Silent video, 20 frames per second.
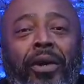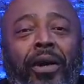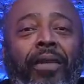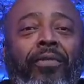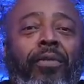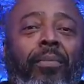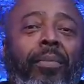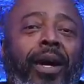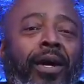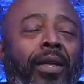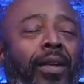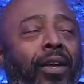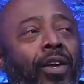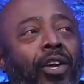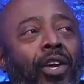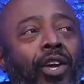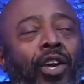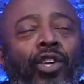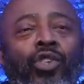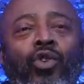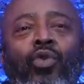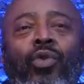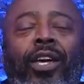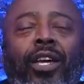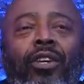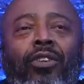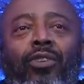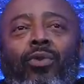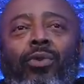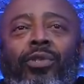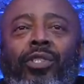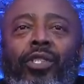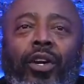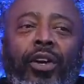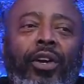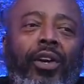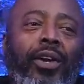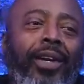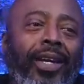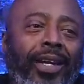everybody, you get used to
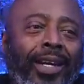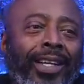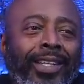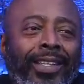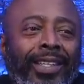hearing it.